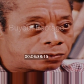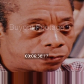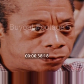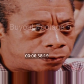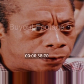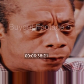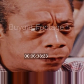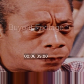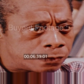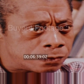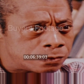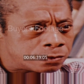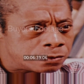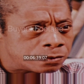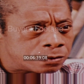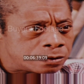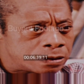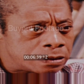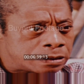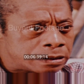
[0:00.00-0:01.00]
you know.
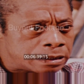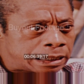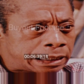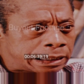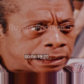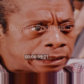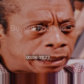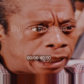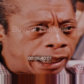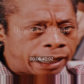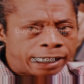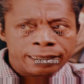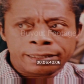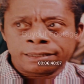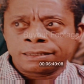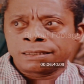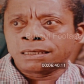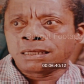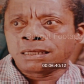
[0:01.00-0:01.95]
And